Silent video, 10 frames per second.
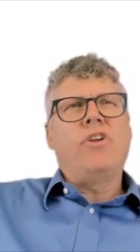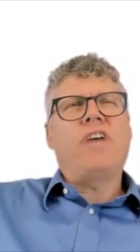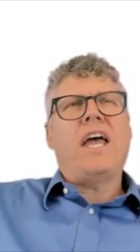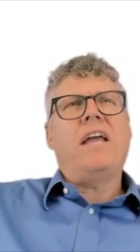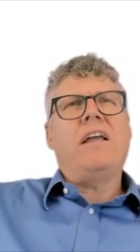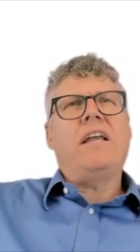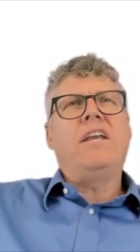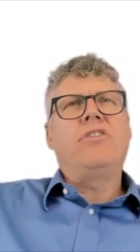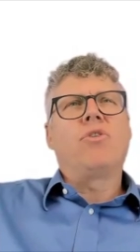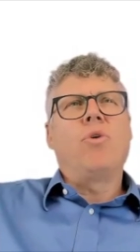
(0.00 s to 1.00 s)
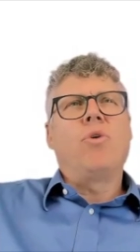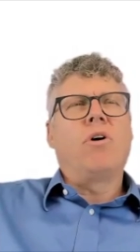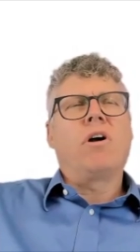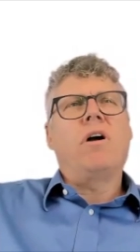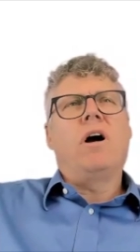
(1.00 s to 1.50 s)
you say either
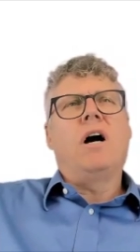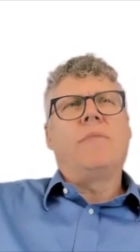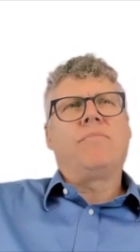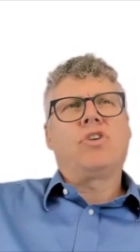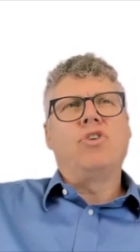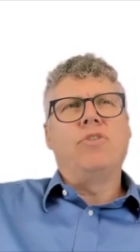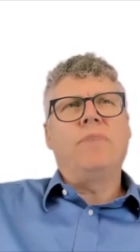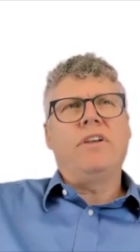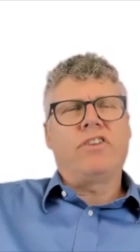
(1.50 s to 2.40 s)
or could be